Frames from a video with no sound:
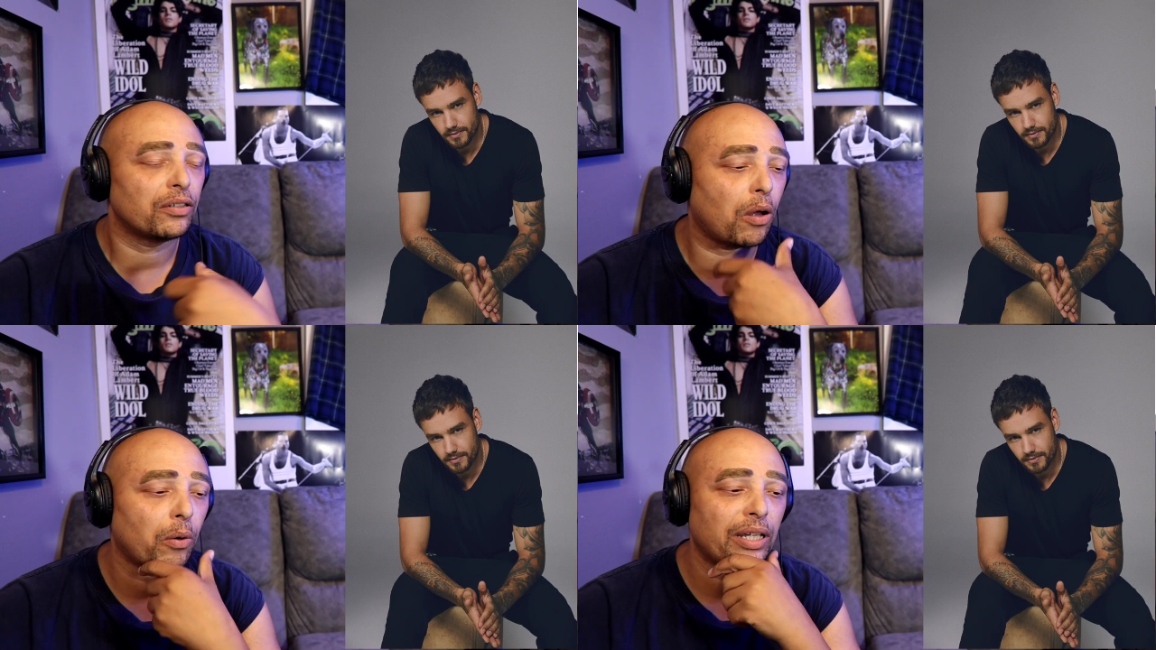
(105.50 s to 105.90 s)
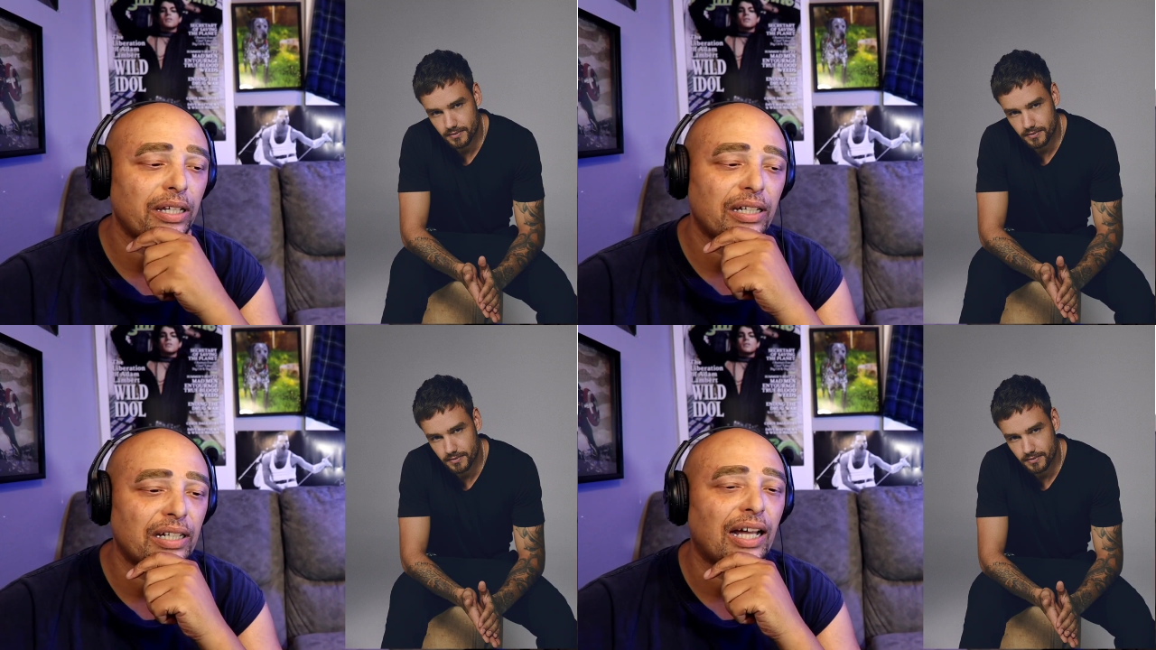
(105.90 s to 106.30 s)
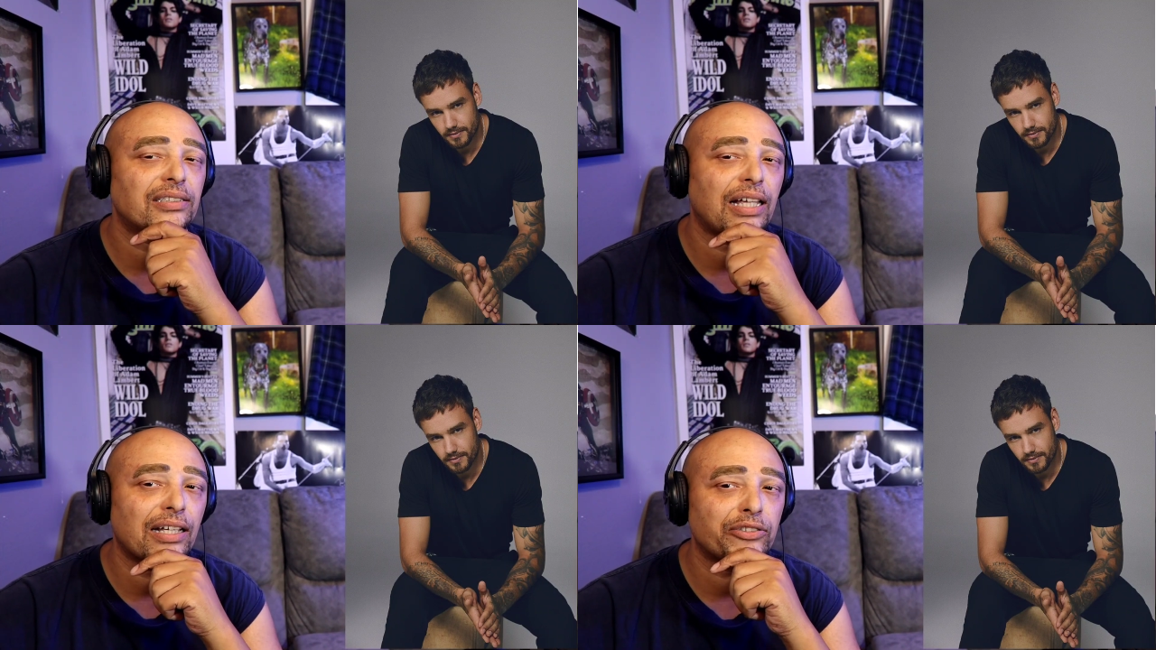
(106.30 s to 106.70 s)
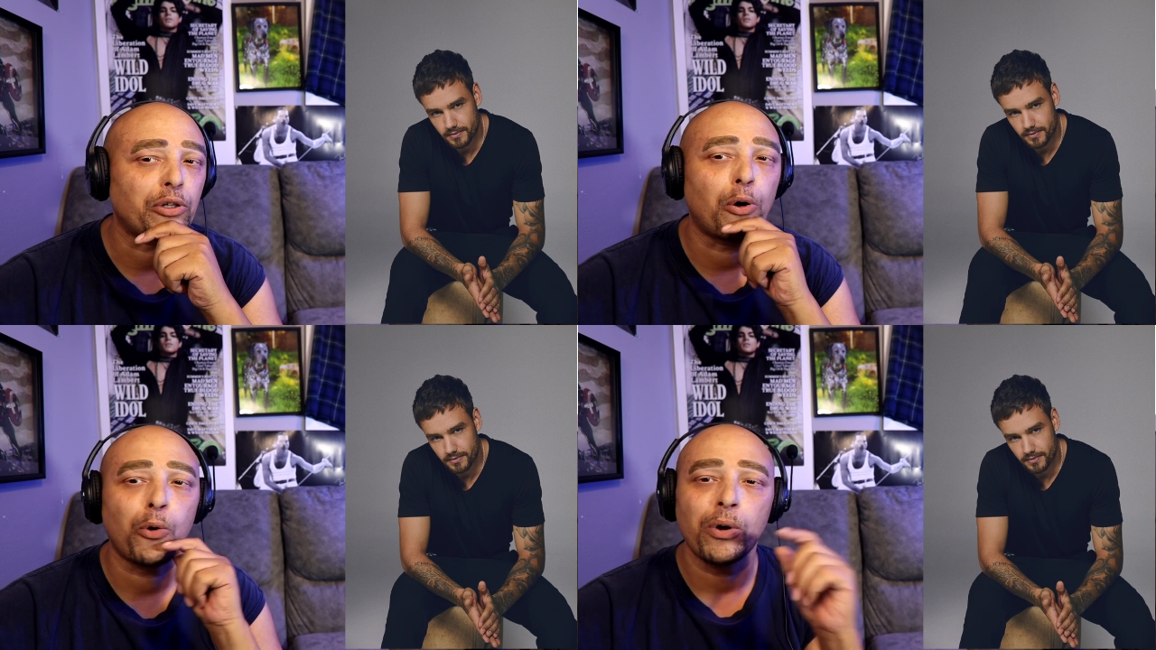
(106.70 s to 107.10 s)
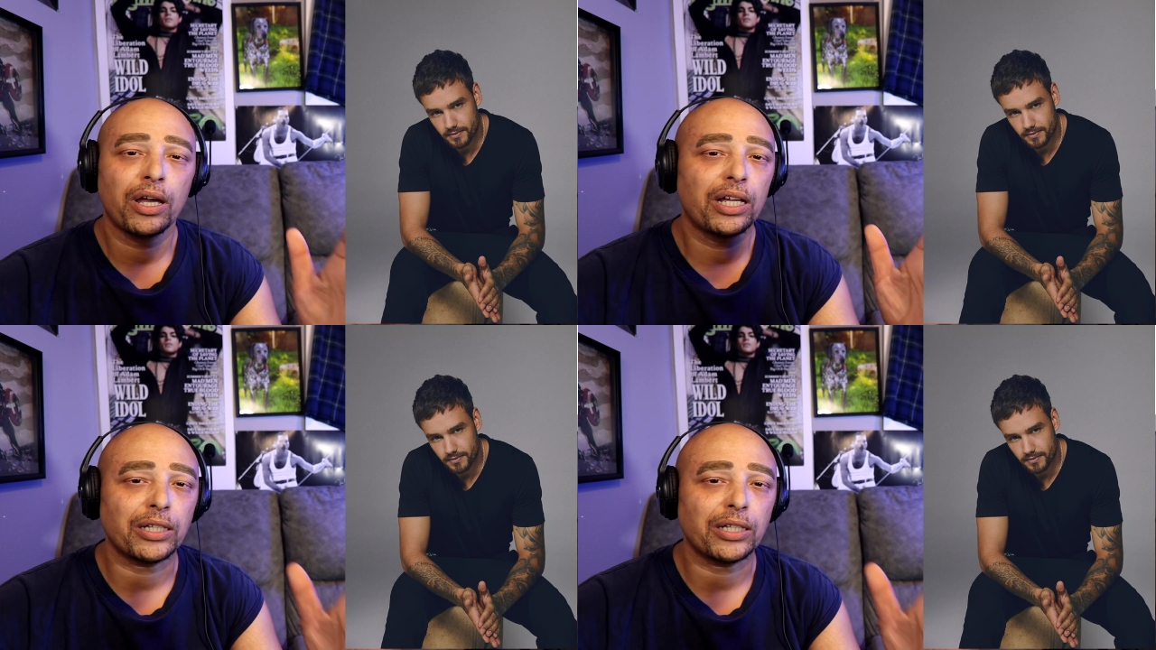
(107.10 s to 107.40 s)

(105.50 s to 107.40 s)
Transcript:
Speaker 1: You know, he got that soul.